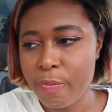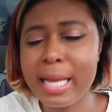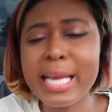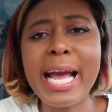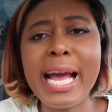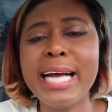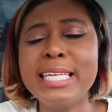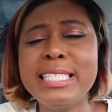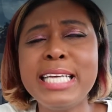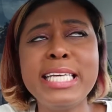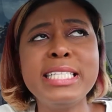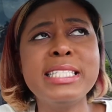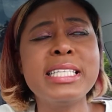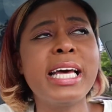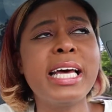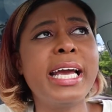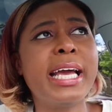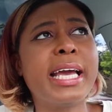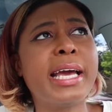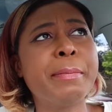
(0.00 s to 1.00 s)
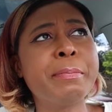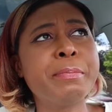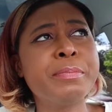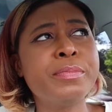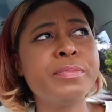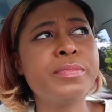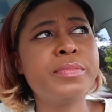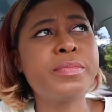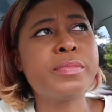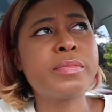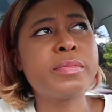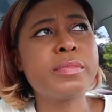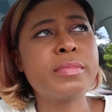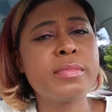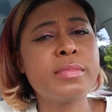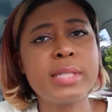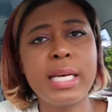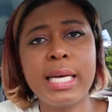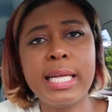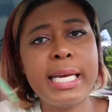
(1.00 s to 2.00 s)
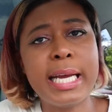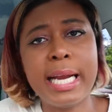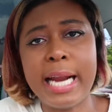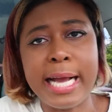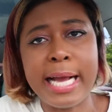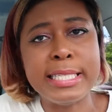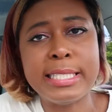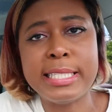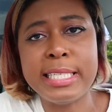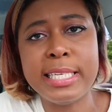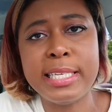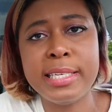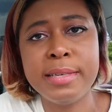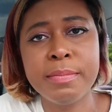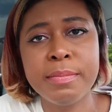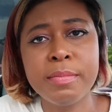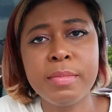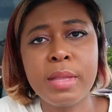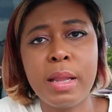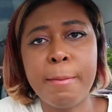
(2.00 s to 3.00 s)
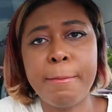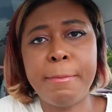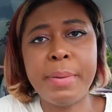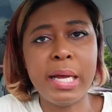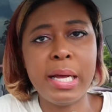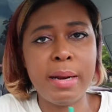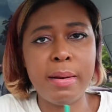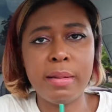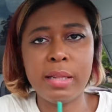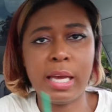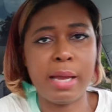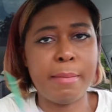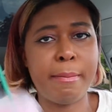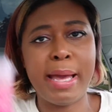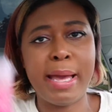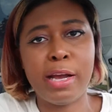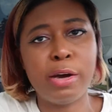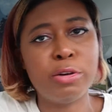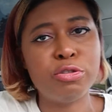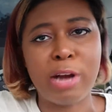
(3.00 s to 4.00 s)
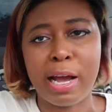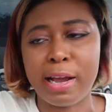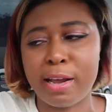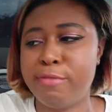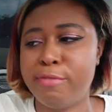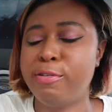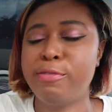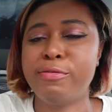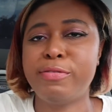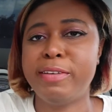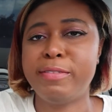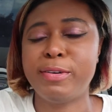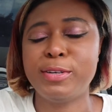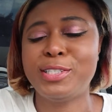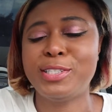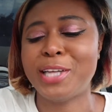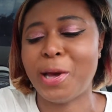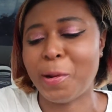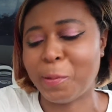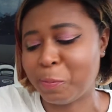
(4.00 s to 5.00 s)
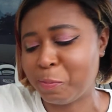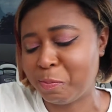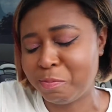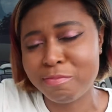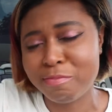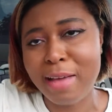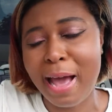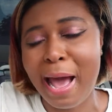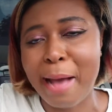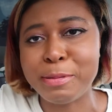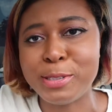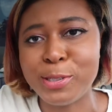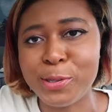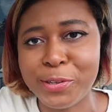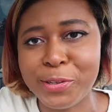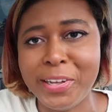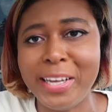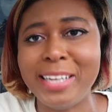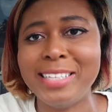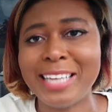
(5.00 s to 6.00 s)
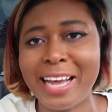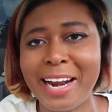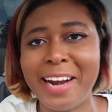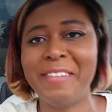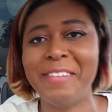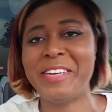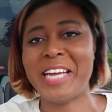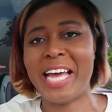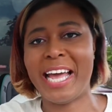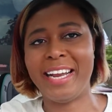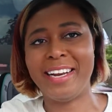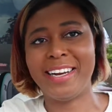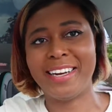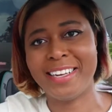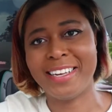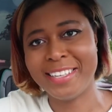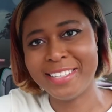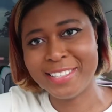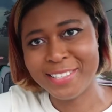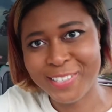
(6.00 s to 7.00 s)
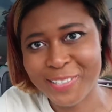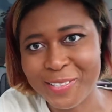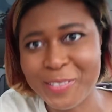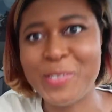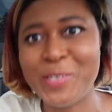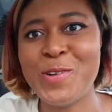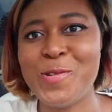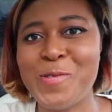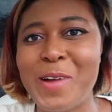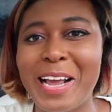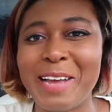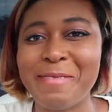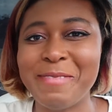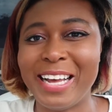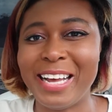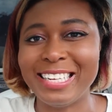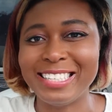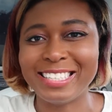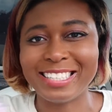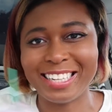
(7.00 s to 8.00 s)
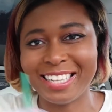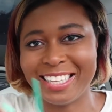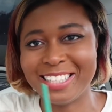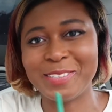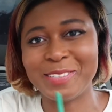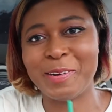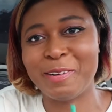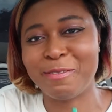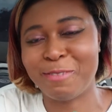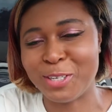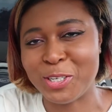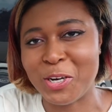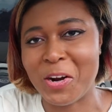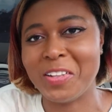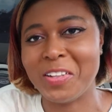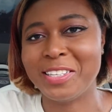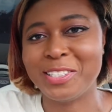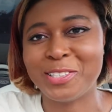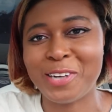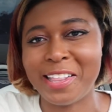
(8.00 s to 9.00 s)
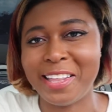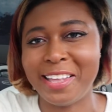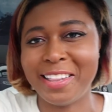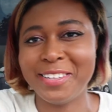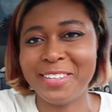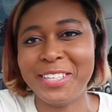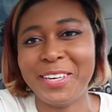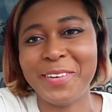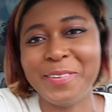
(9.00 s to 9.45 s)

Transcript: Yeah, it tastes like like an icy, but like mango dragon fruit flavored. So absolutely ten out of ten. Do recommend this one for sure. Let's try the other two.